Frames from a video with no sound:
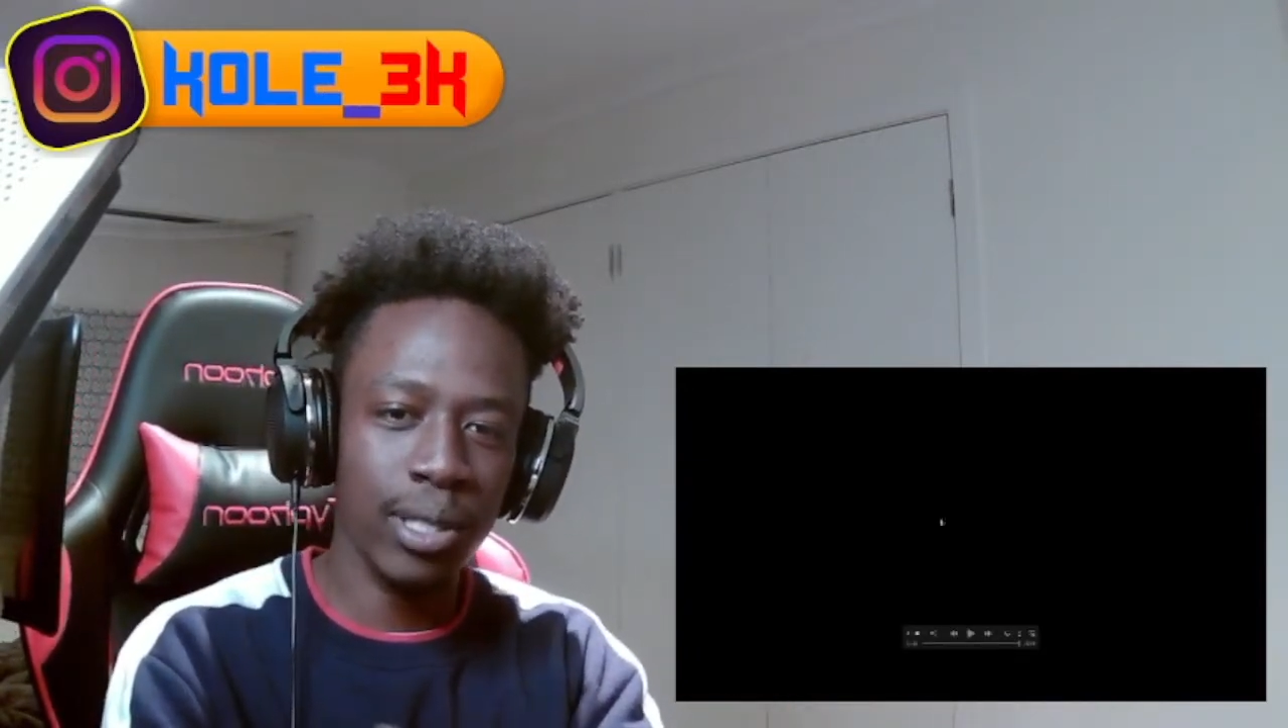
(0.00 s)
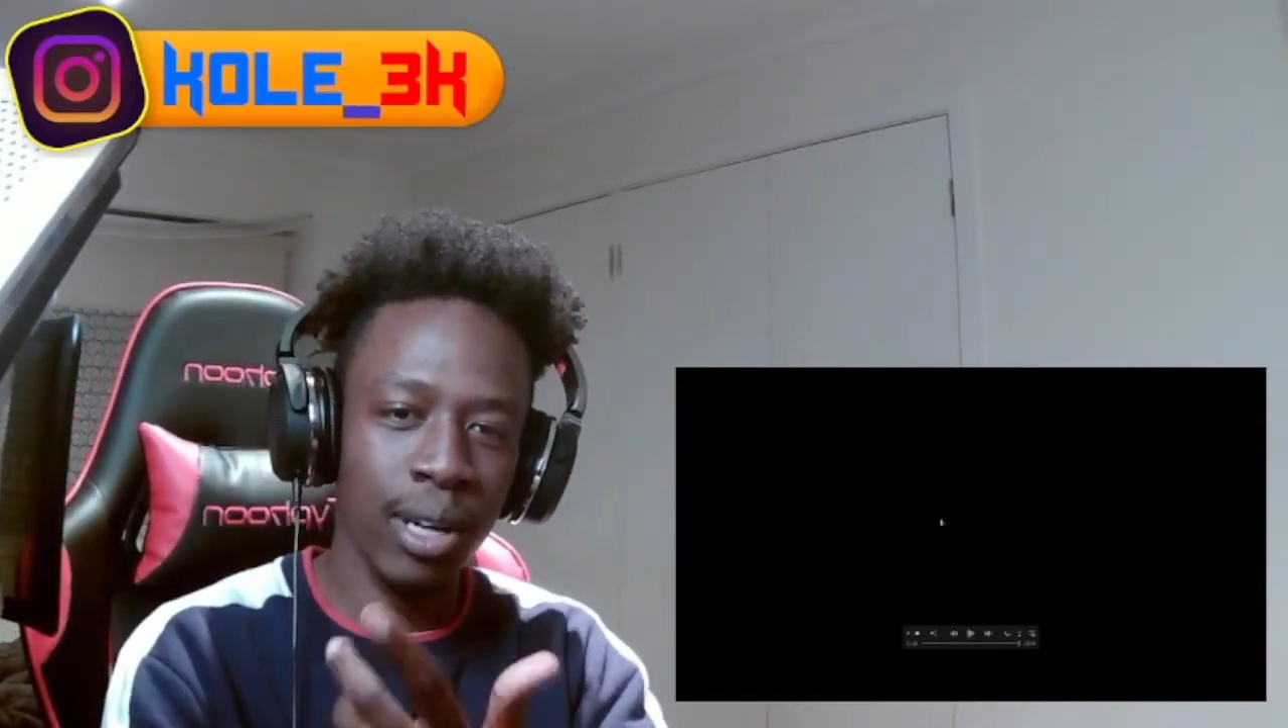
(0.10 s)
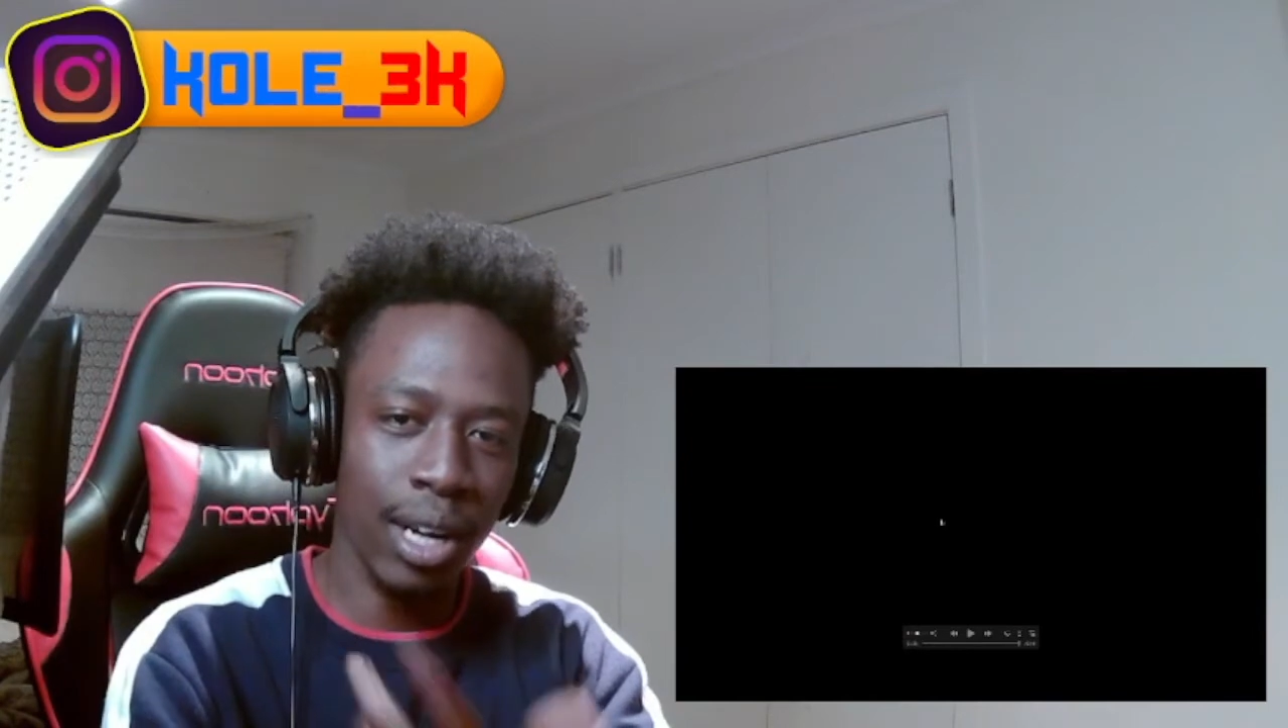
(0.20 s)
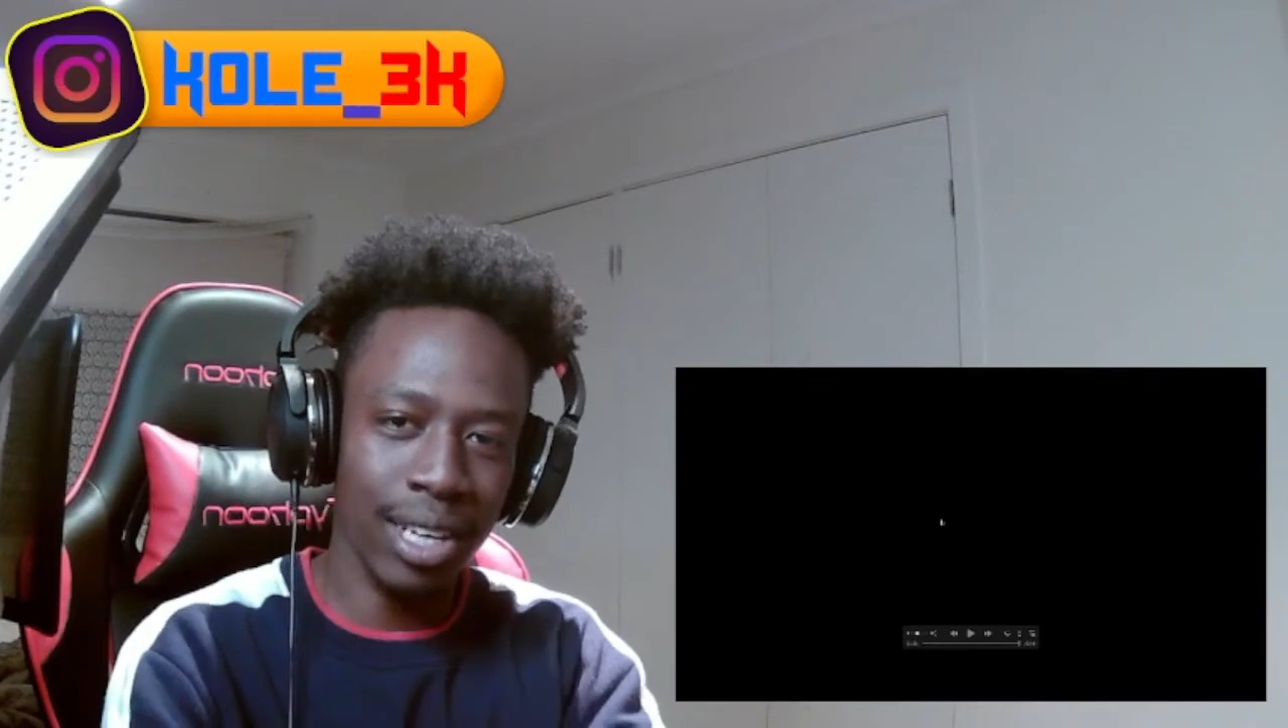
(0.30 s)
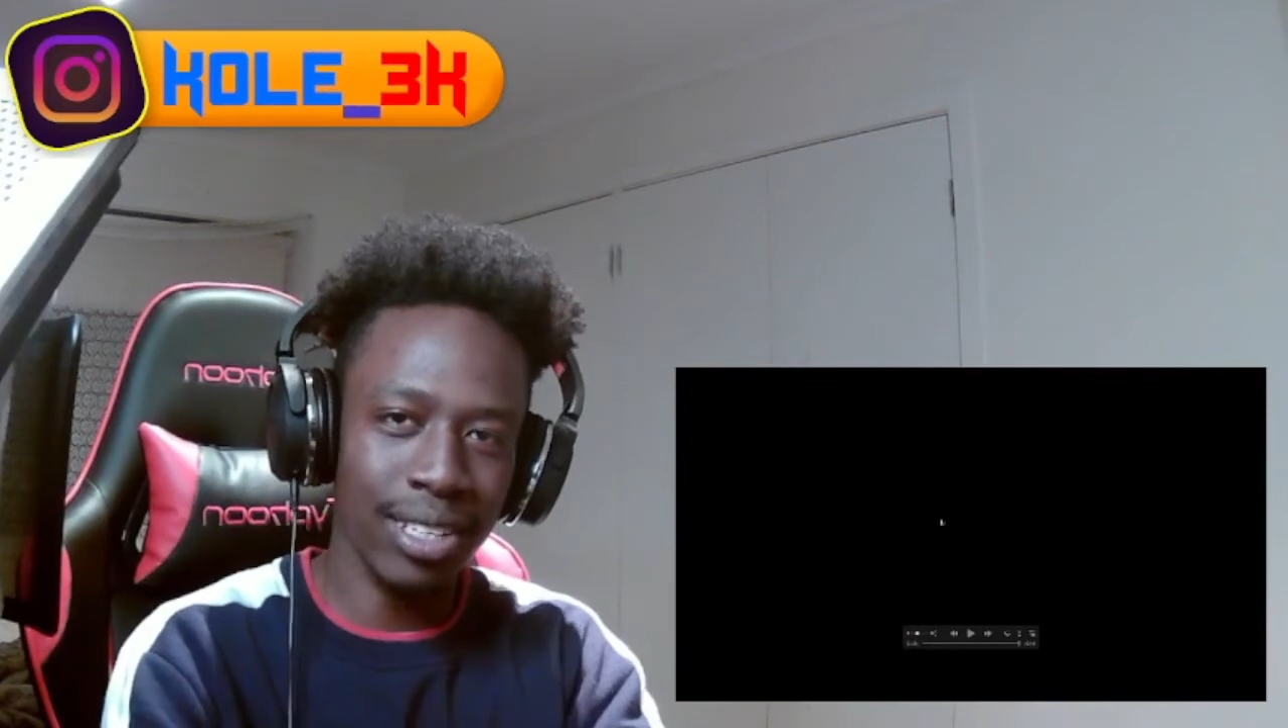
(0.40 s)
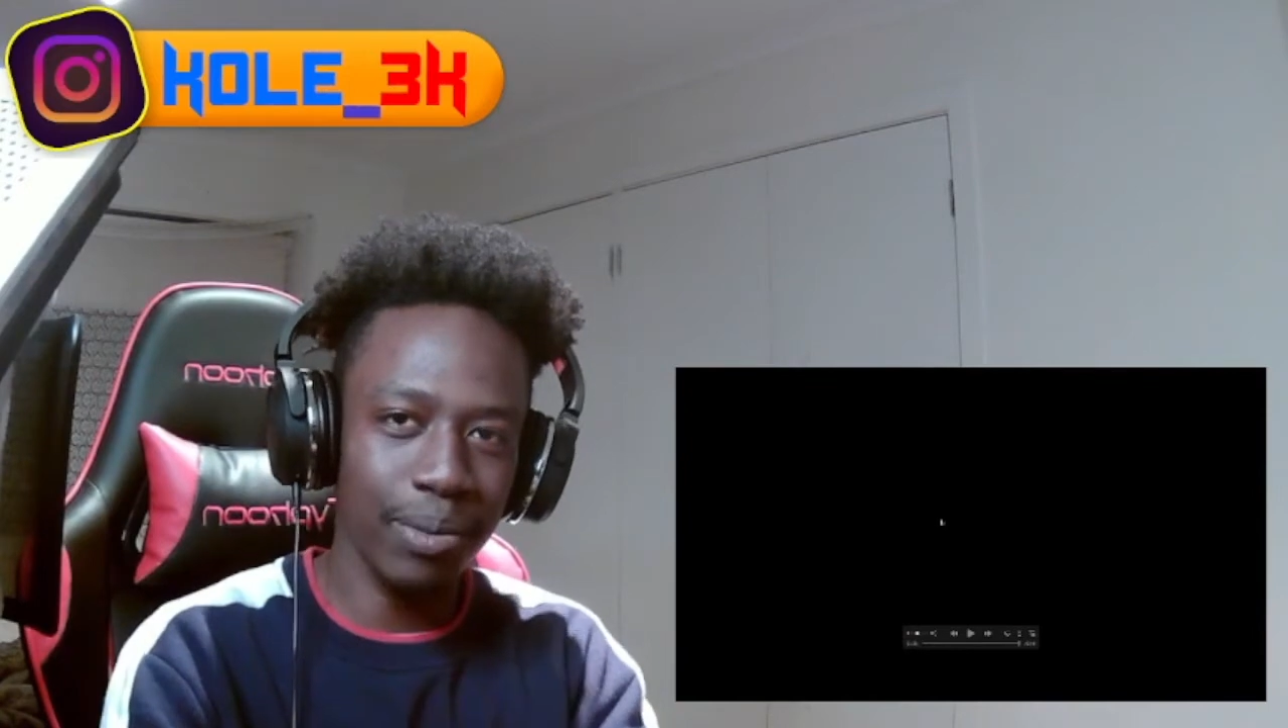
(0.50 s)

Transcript: So I don't